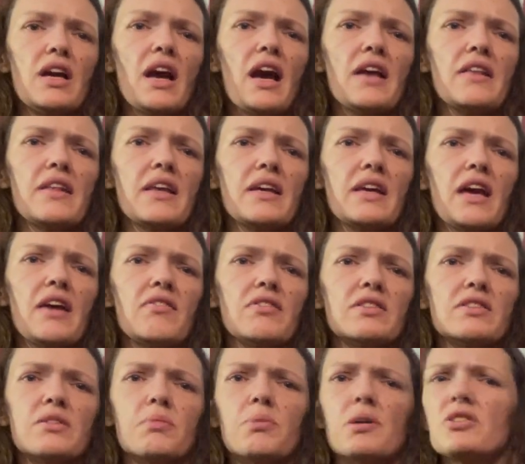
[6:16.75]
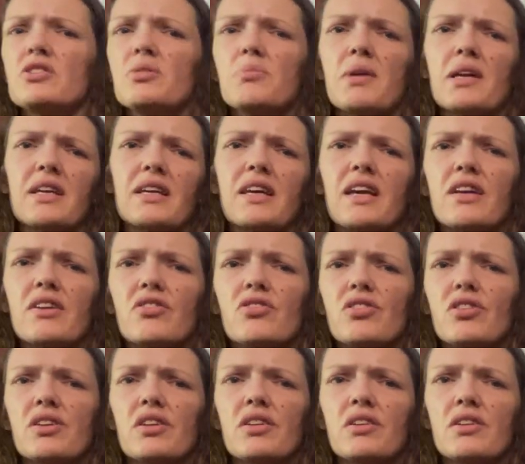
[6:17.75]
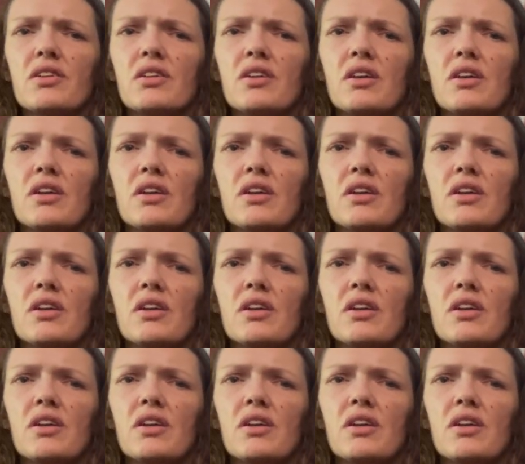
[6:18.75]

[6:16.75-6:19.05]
And they gave us a bunch of medication.